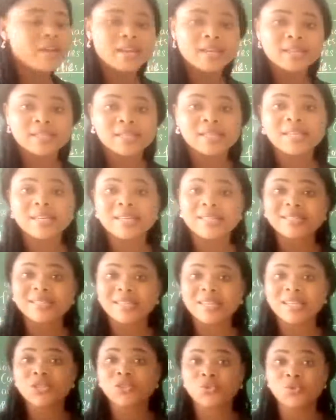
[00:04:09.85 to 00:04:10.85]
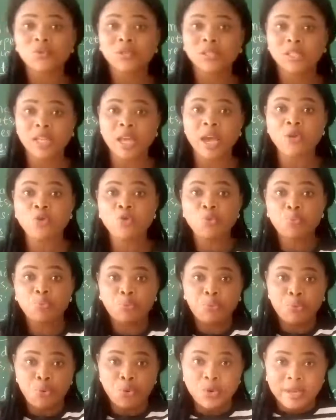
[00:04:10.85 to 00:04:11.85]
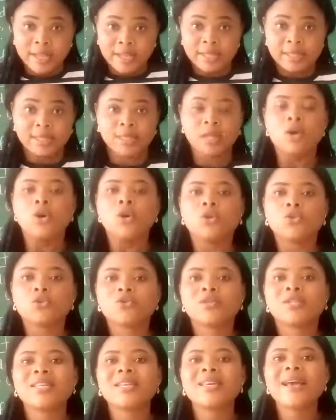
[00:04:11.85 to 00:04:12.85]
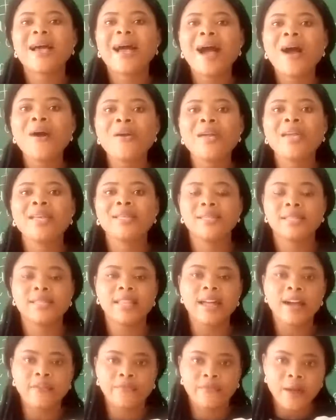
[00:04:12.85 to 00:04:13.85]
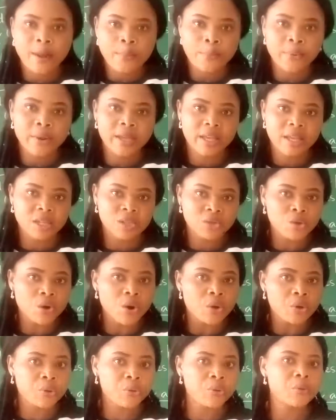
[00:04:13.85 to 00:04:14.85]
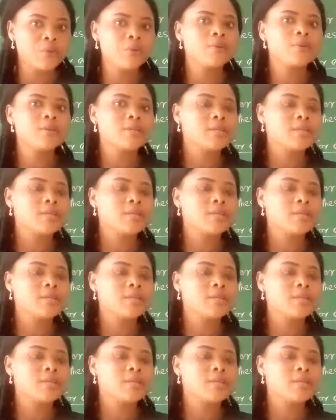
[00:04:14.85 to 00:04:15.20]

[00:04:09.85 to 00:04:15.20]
easy it is to tear. You pull it to see how easy that fabric is going to